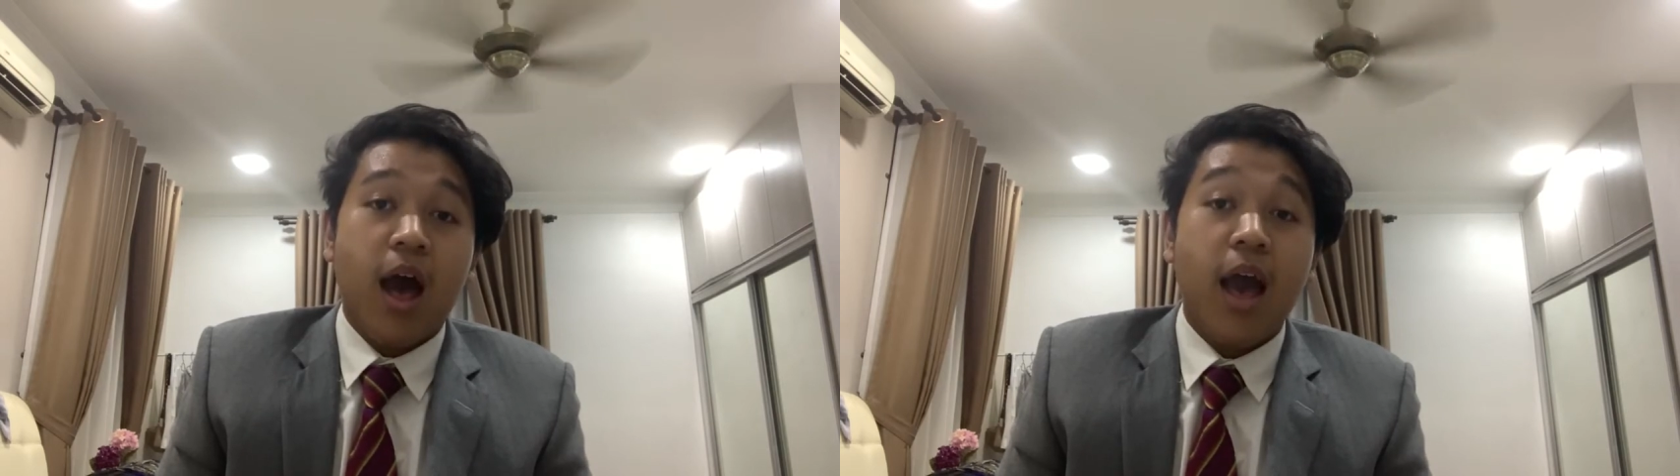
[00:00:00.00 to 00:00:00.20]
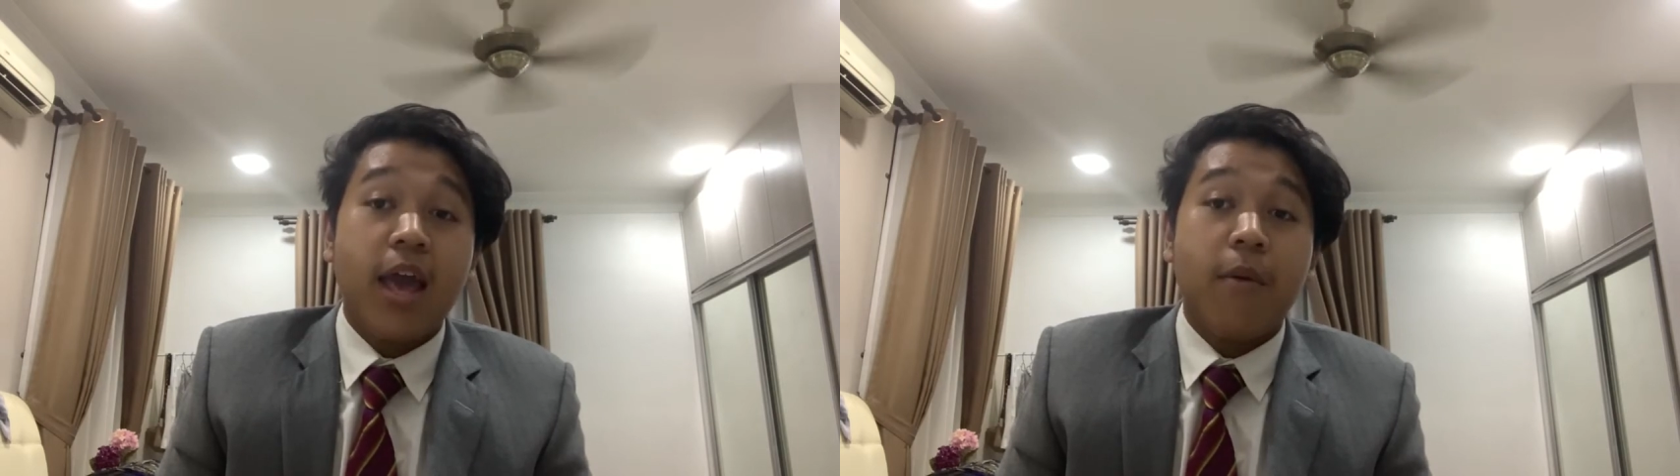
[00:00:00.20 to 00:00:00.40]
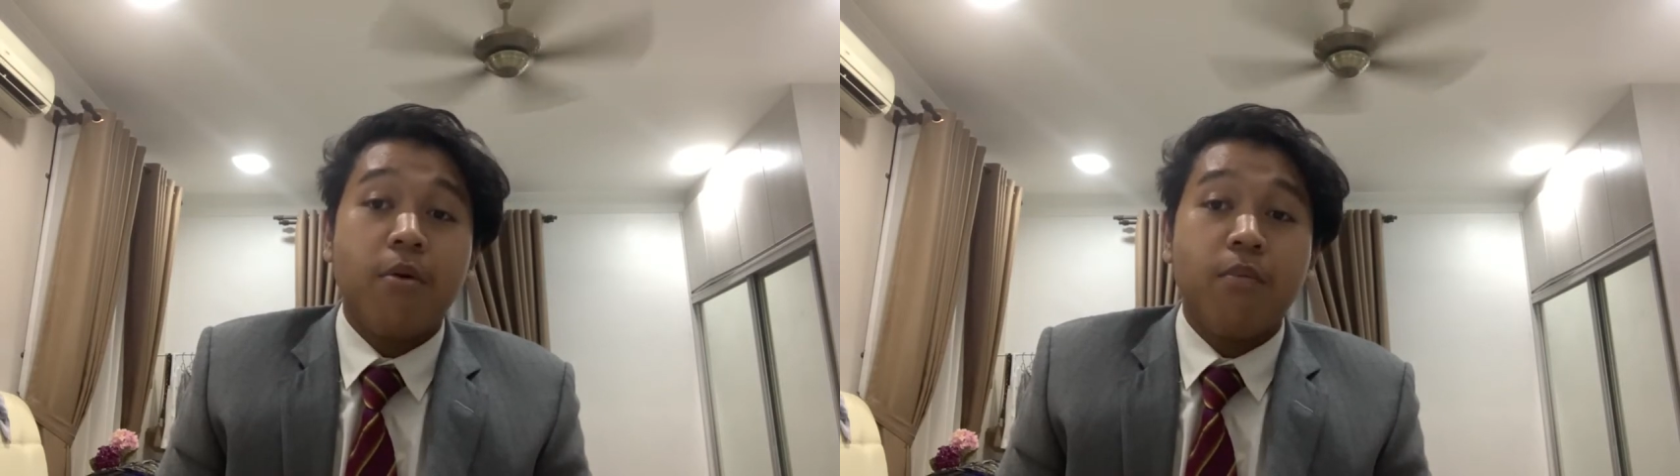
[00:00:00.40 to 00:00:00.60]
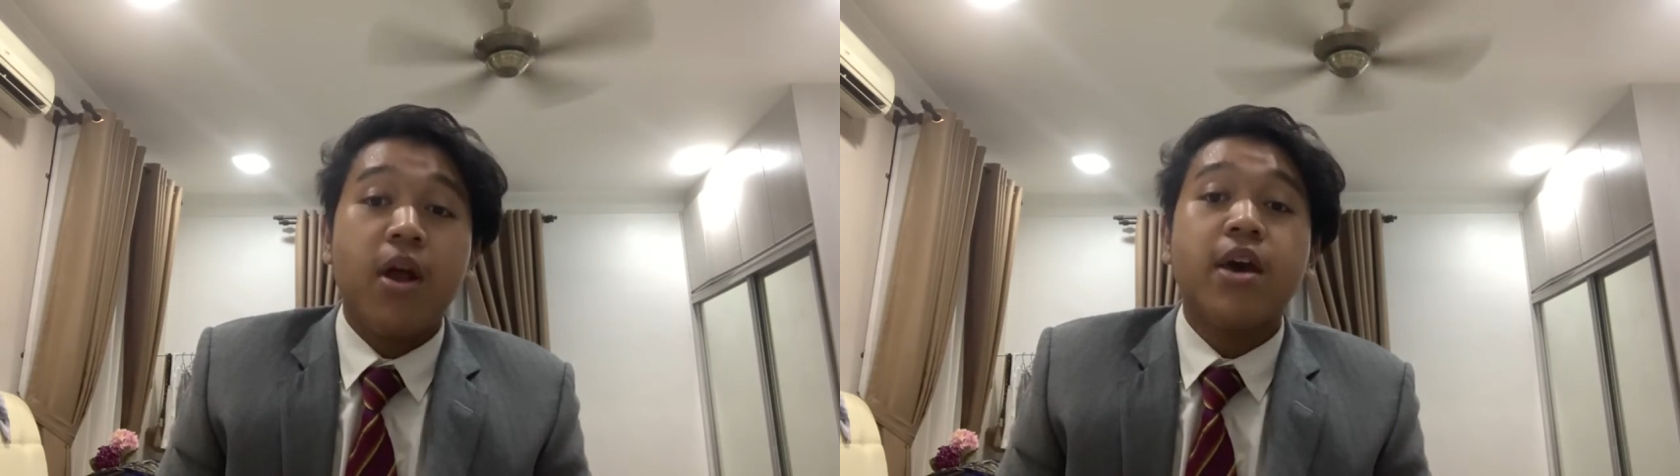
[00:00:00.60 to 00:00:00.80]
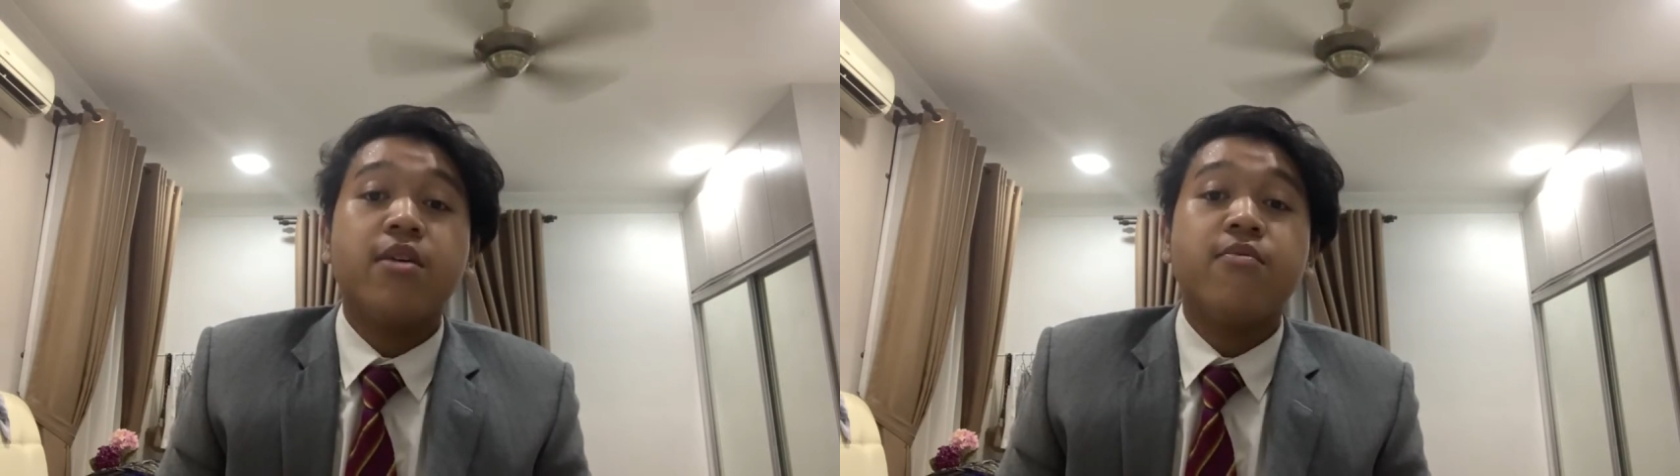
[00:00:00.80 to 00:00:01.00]
I am
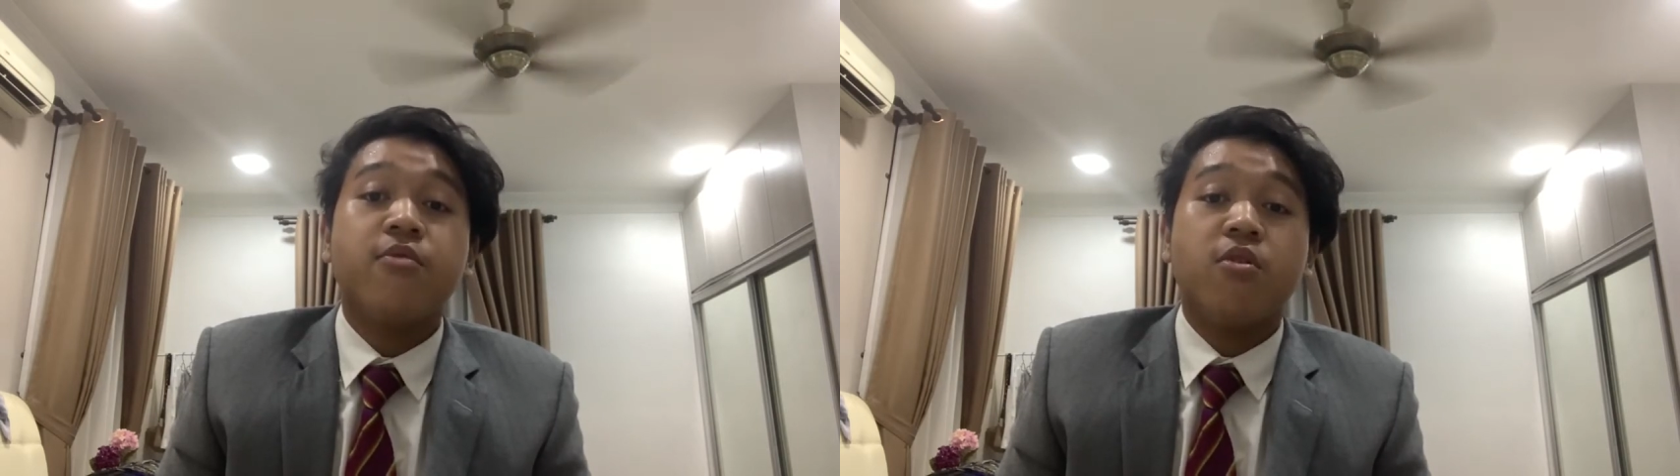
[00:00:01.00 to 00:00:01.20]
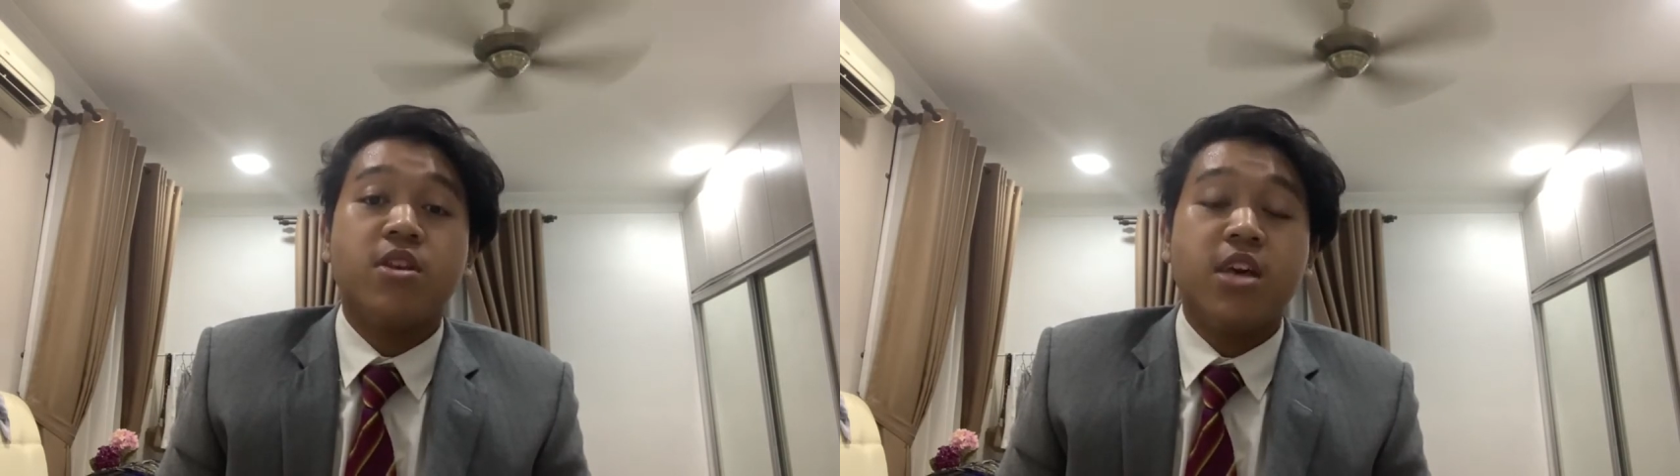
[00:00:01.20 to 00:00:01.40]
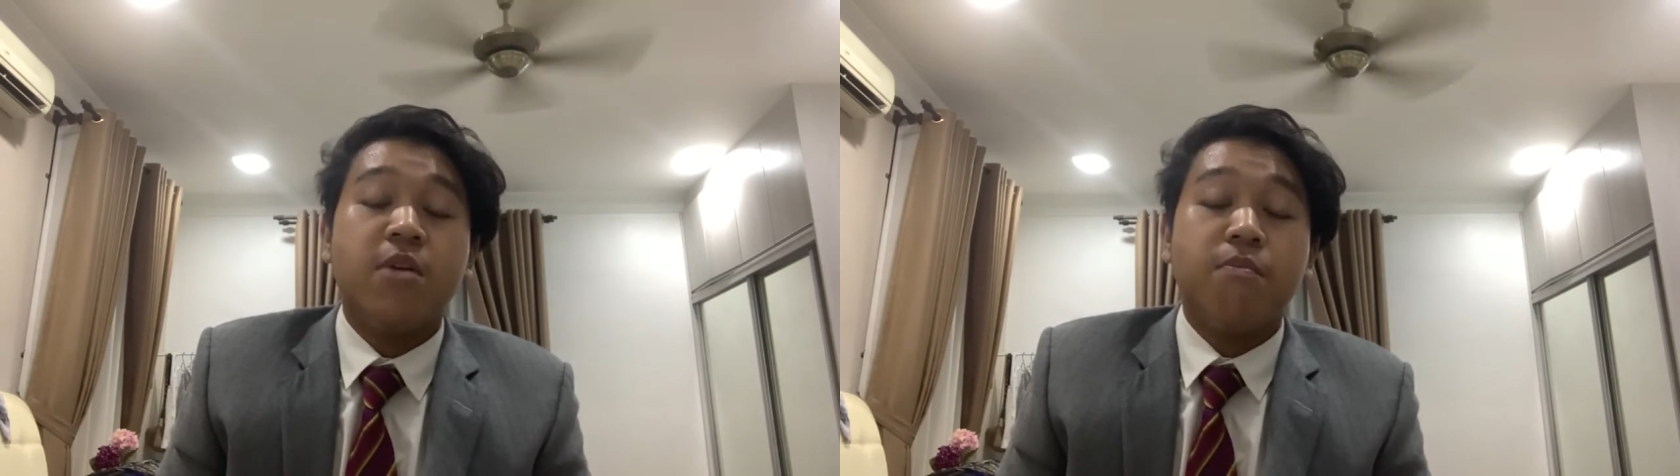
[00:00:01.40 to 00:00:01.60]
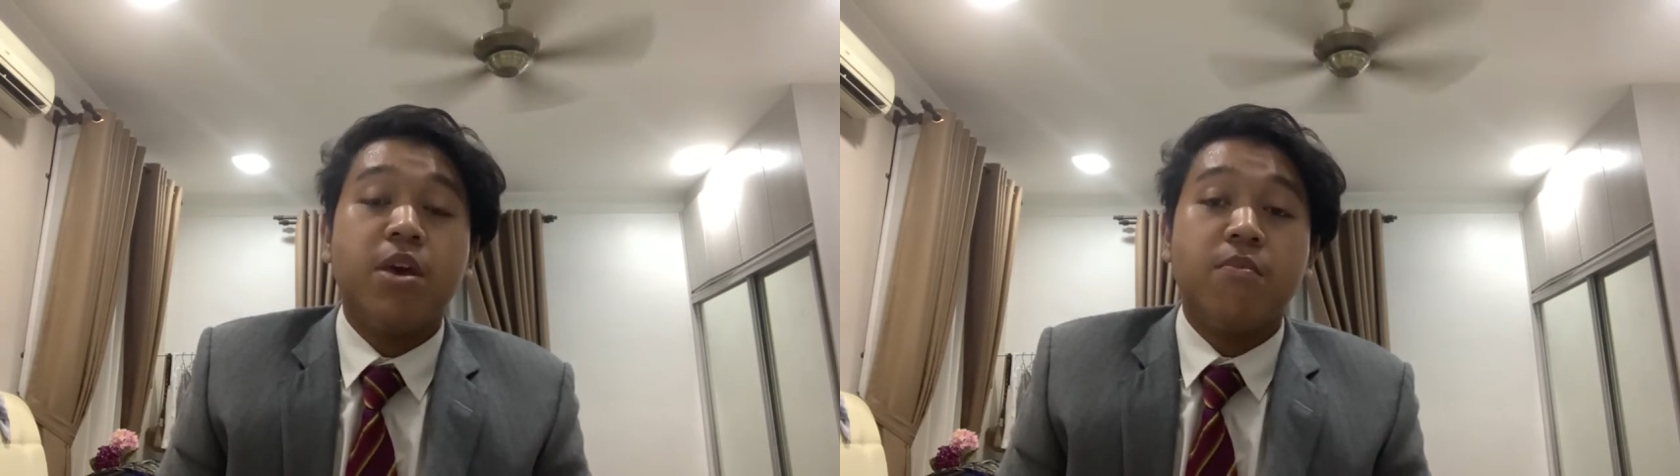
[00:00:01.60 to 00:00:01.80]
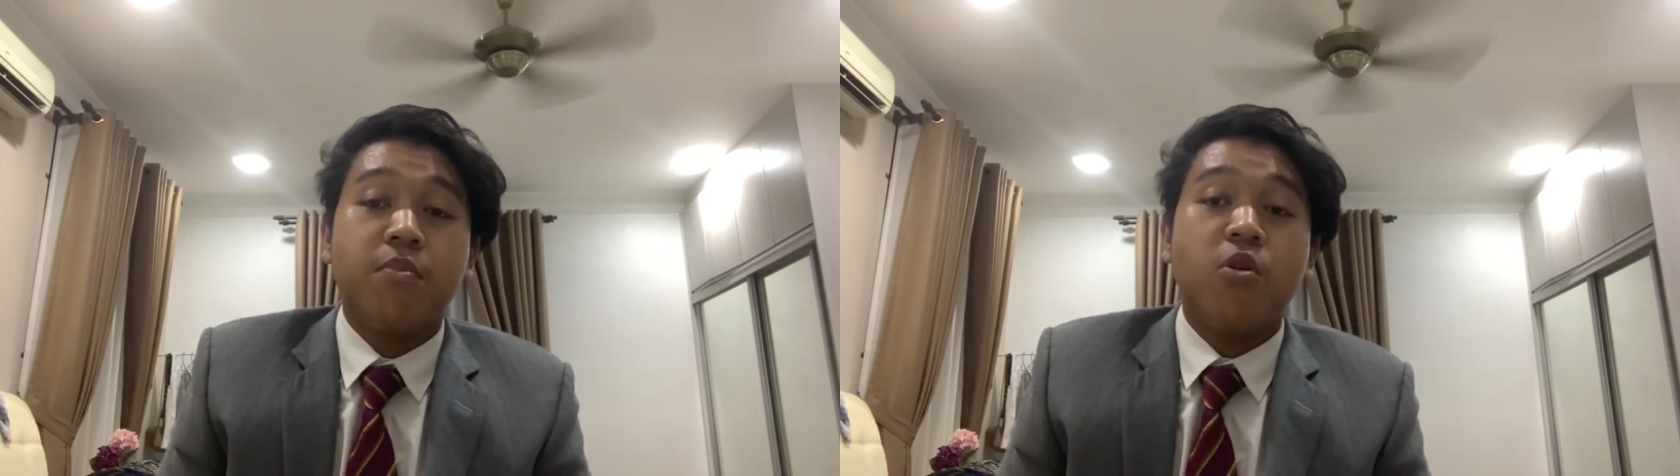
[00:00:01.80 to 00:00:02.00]
applying for
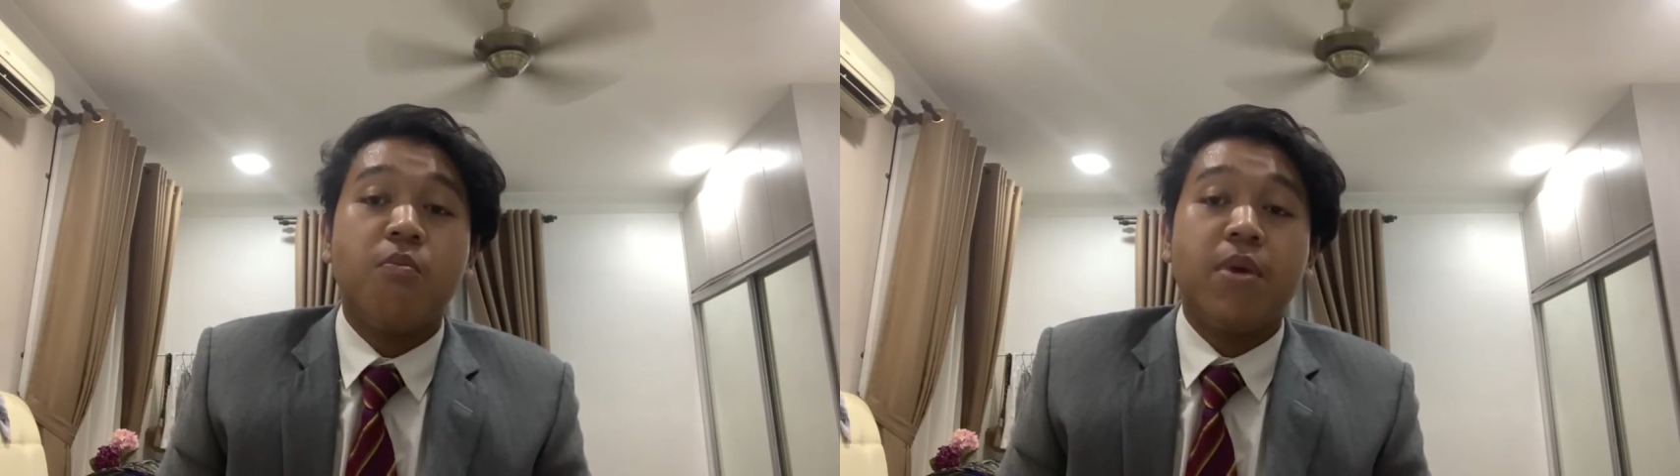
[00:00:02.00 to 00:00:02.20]
JPPRO